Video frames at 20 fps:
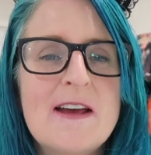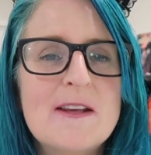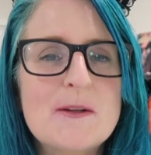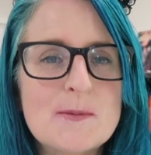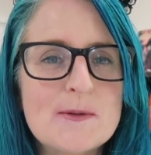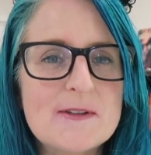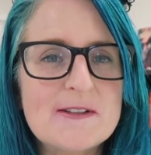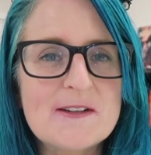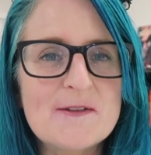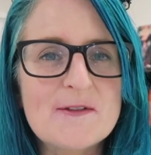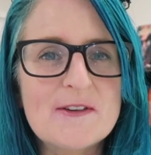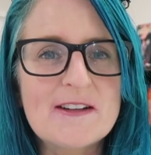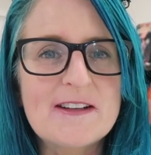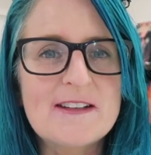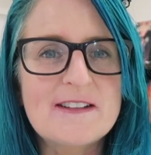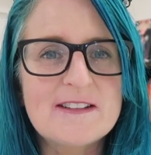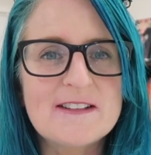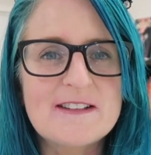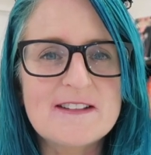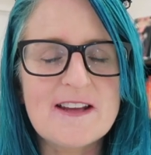
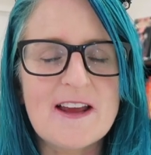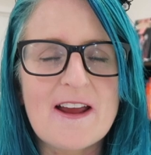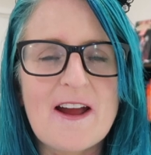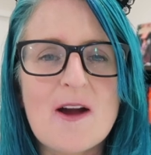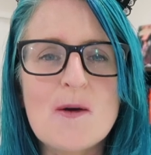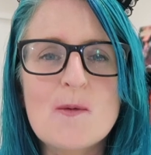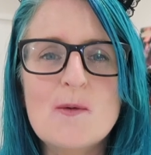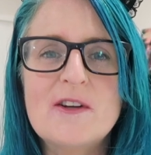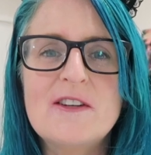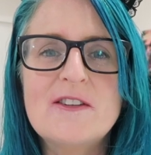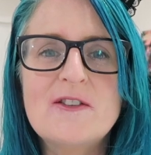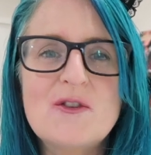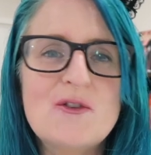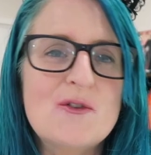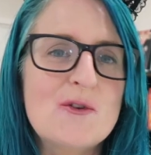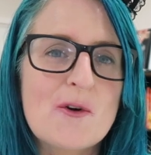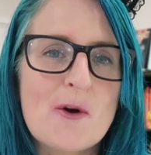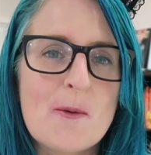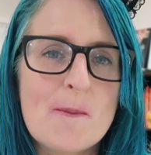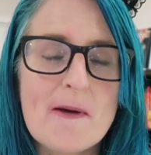Specifically today, I wanted to
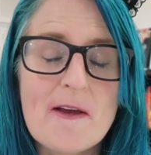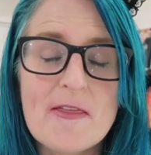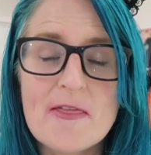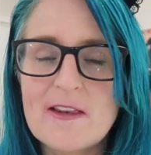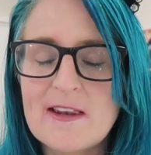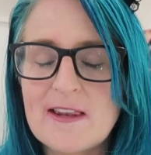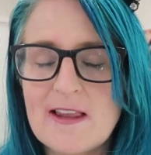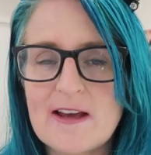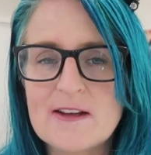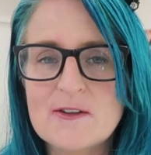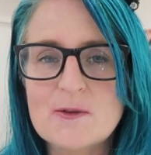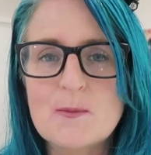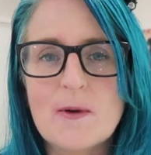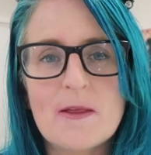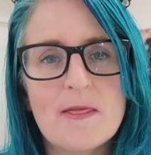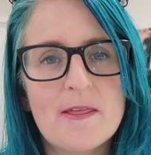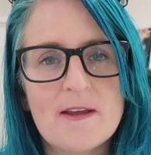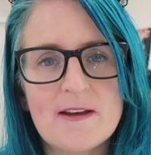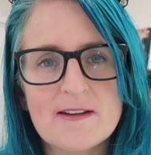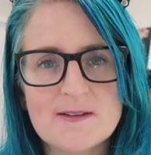talk about the last
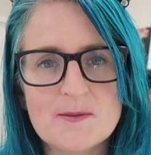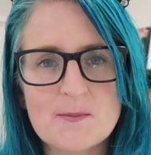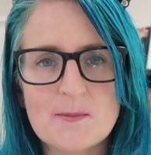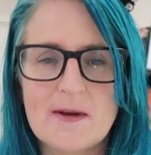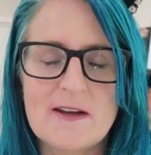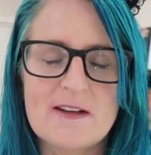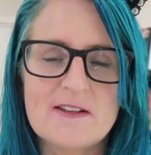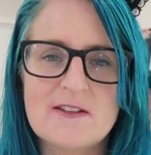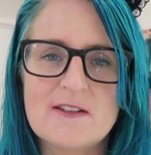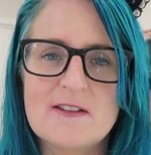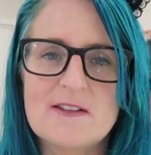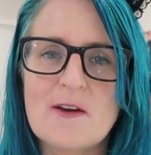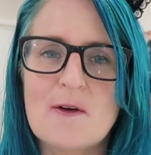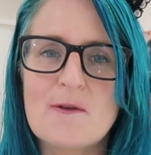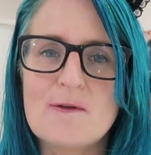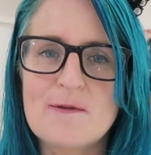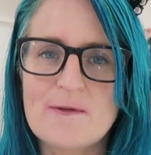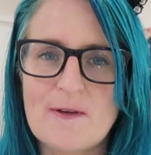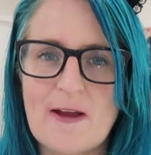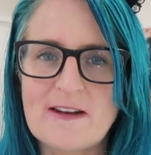1,000 pages
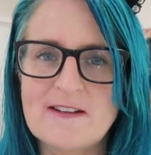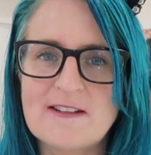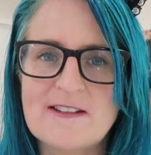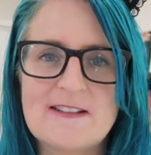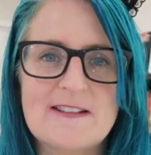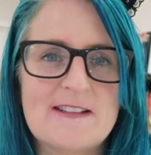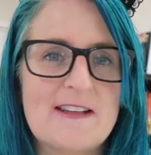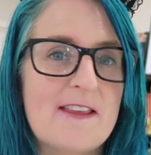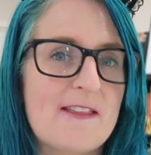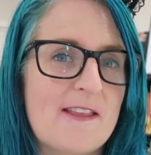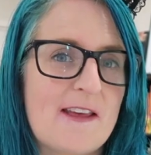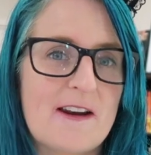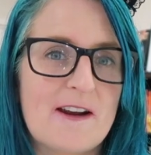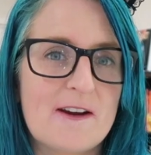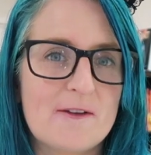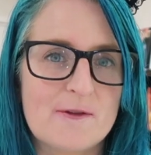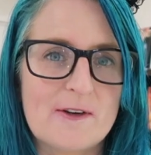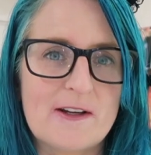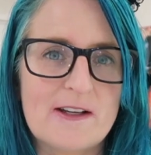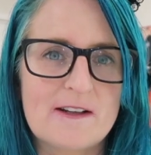of fantasy that
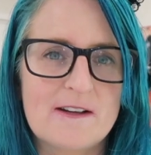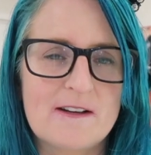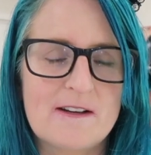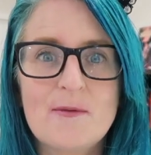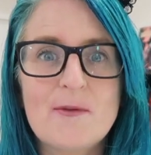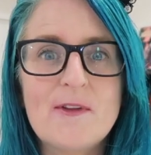I read.